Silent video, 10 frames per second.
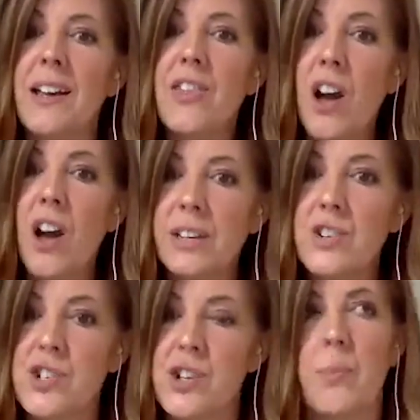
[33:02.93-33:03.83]
thought
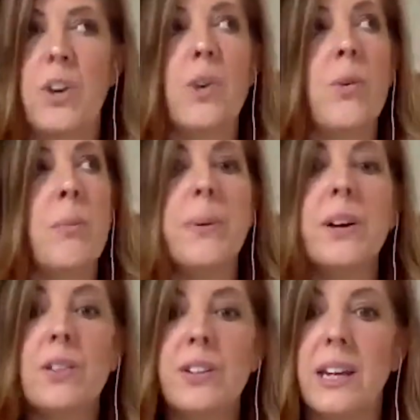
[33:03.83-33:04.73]
leadership, when you are
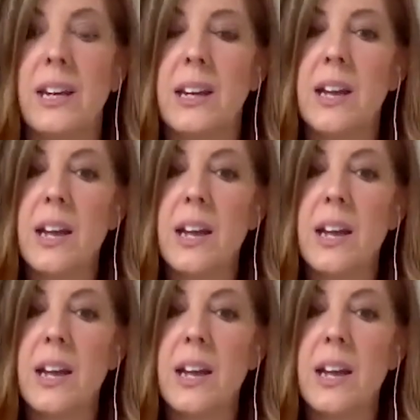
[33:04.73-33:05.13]
building